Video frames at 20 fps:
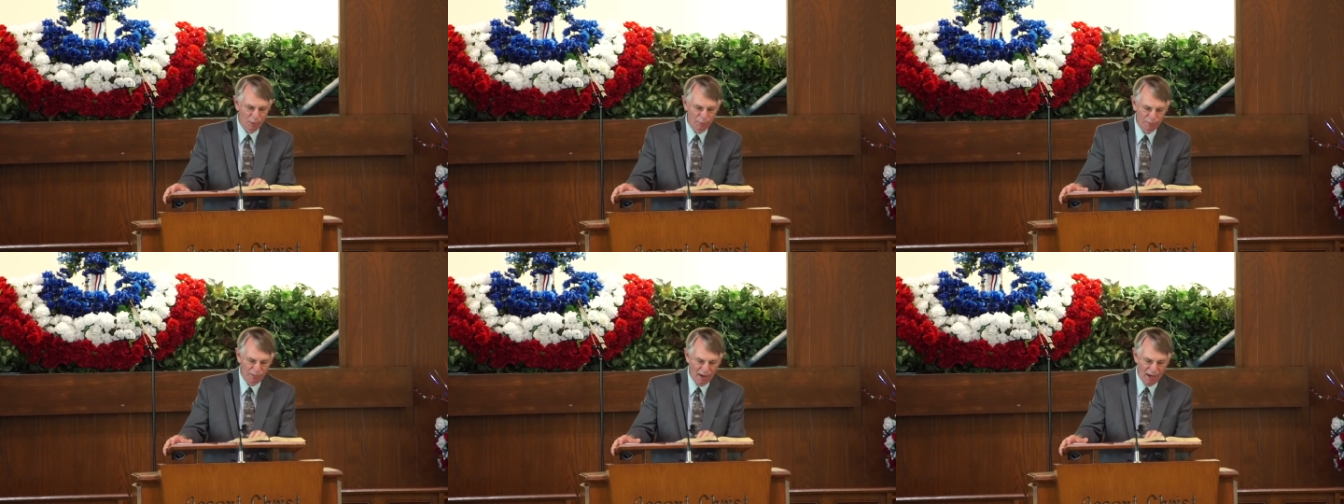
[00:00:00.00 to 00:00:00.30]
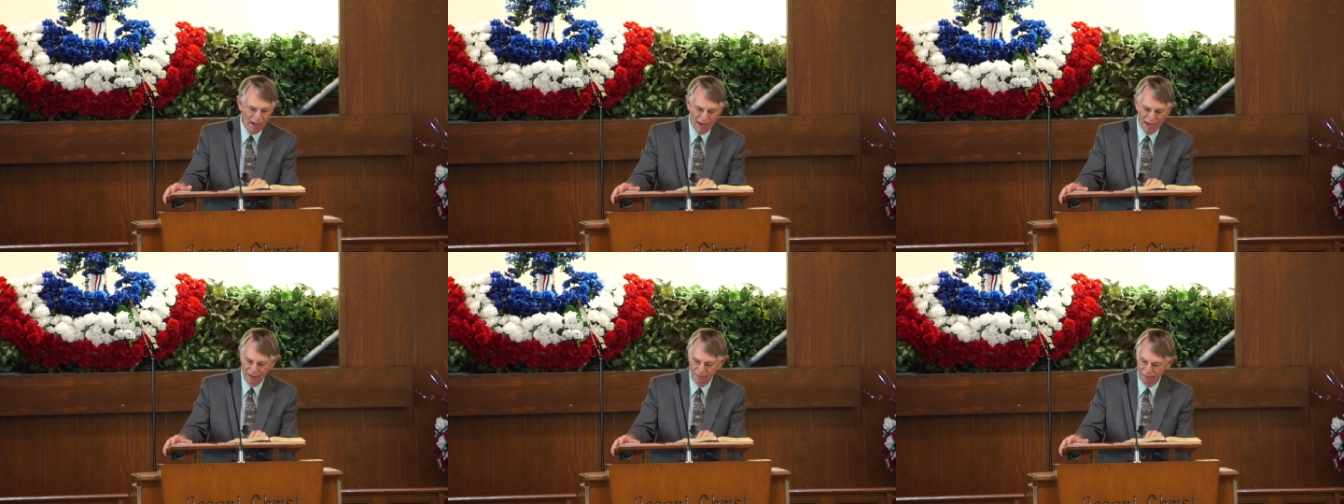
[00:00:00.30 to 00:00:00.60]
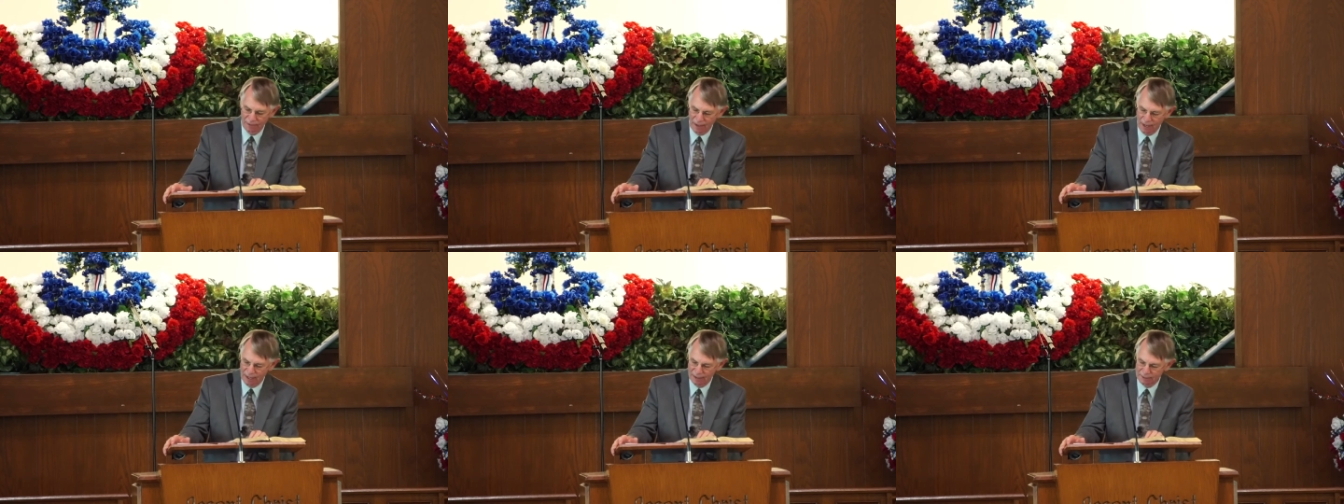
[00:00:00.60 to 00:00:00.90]

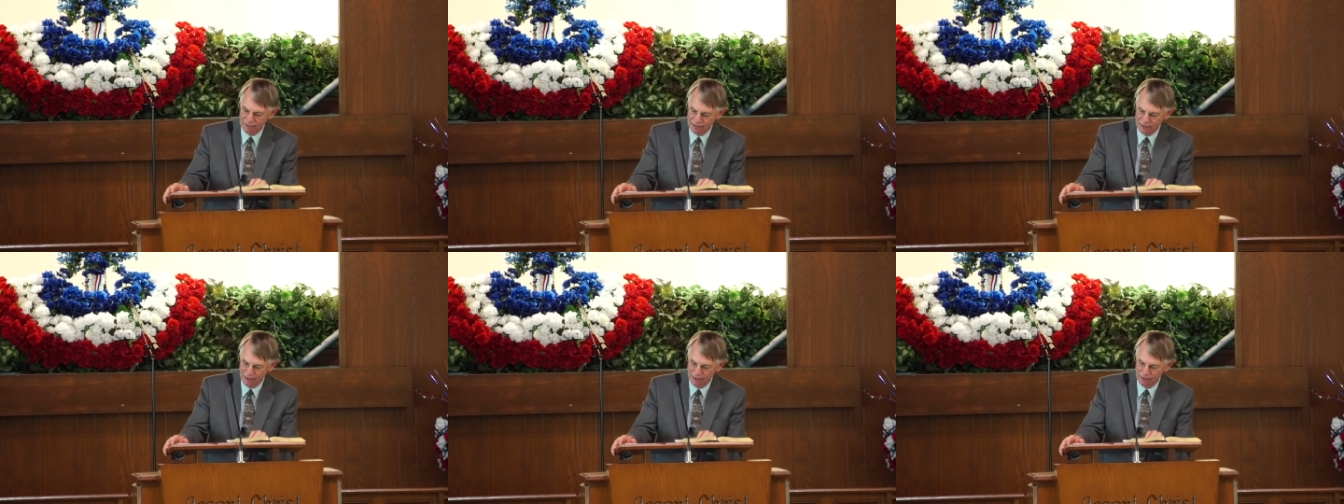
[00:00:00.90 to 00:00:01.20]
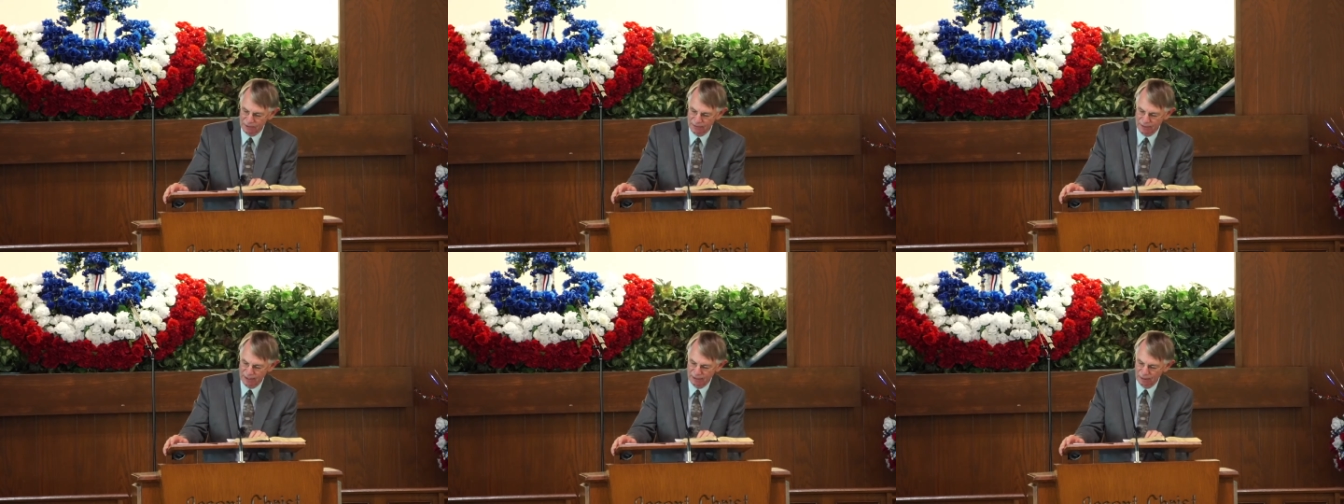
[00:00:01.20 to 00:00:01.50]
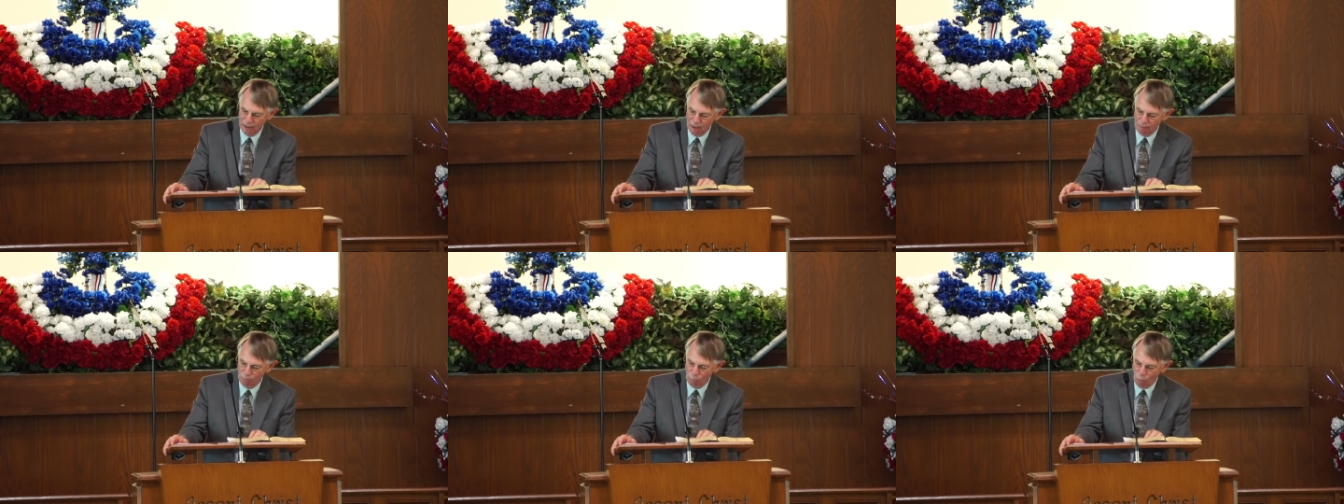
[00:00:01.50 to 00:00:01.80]
5, God says they
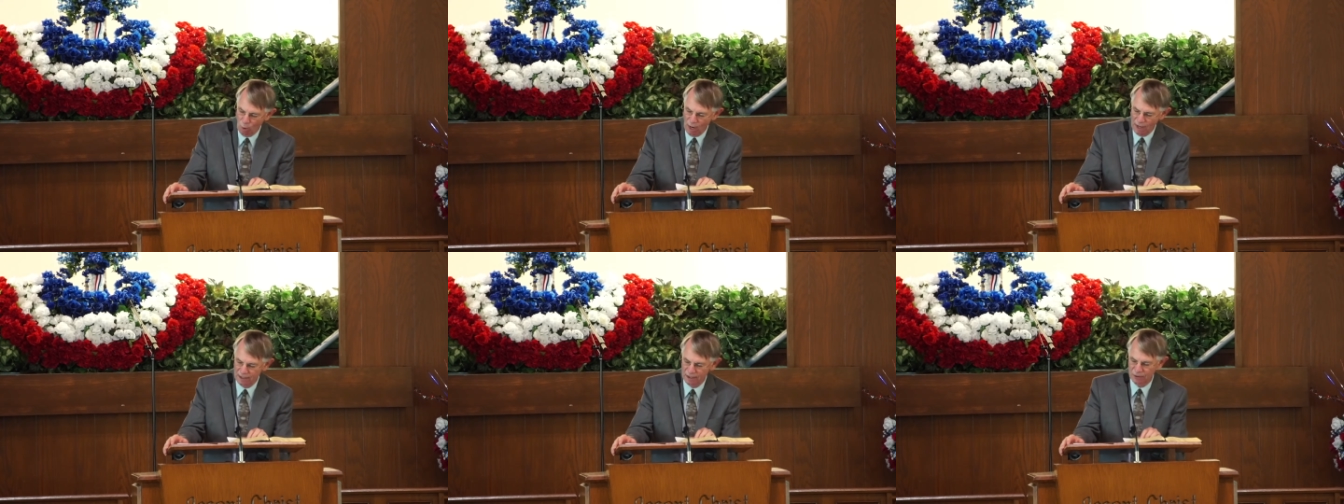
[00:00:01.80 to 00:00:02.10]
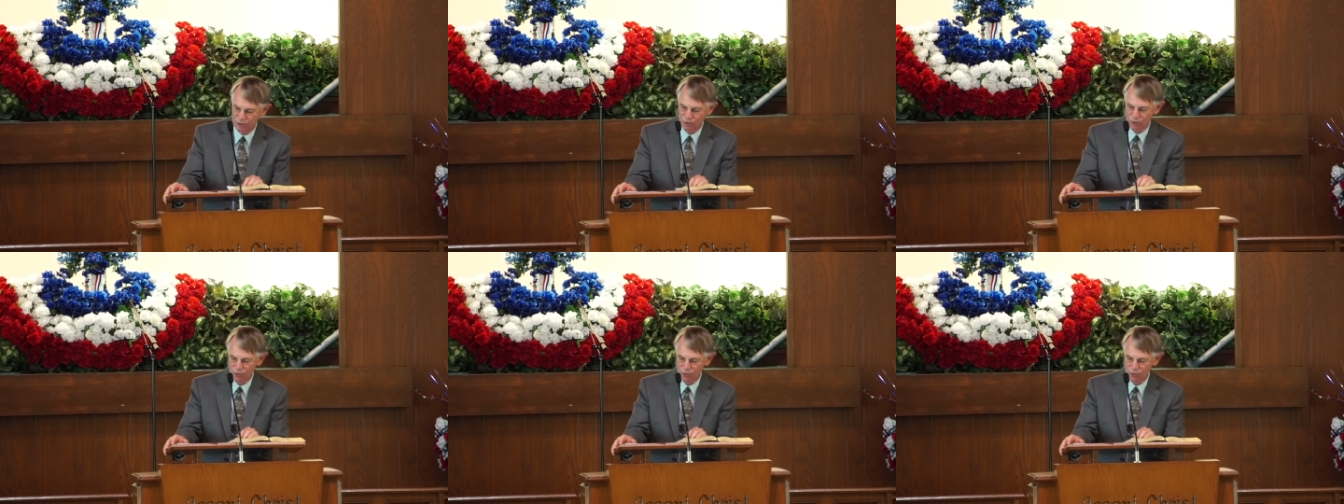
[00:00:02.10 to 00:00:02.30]
love wine and